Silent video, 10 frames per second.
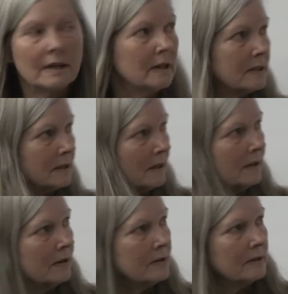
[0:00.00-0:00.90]
Dr.
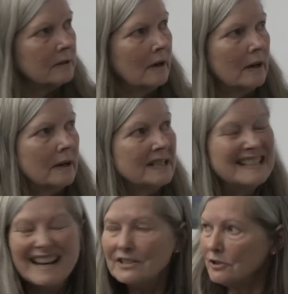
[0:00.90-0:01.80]
Margaret Chisolm,
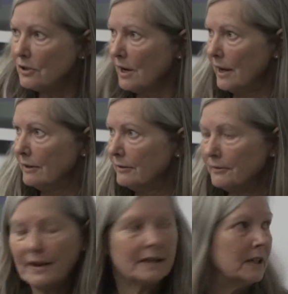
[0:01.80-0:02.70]
should be part
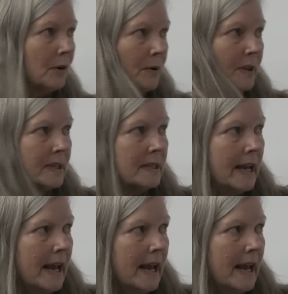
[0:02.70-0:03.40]
of medical school